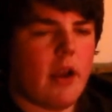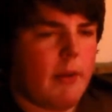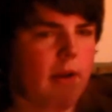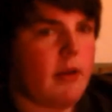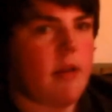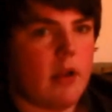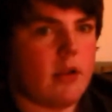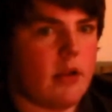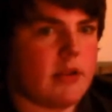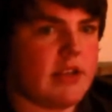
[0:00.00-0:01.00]
Anyway,
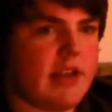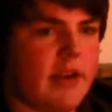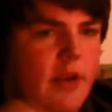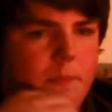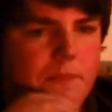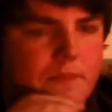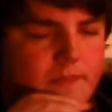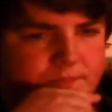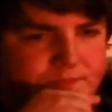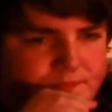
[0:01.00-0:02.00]
let's continue.
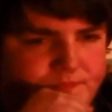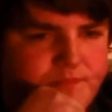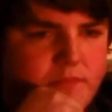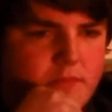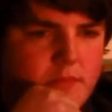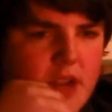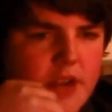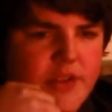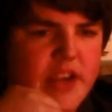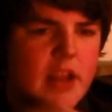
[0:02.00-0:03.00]

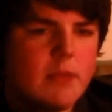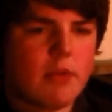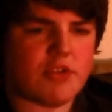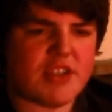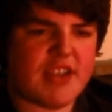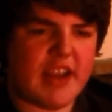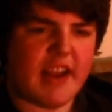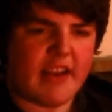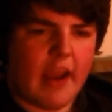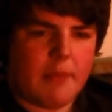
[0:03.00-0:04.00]
The killer monster seed
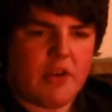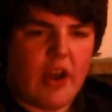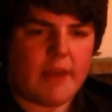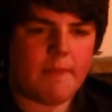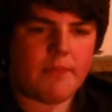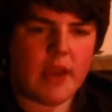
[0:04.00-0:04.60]
eater came to life.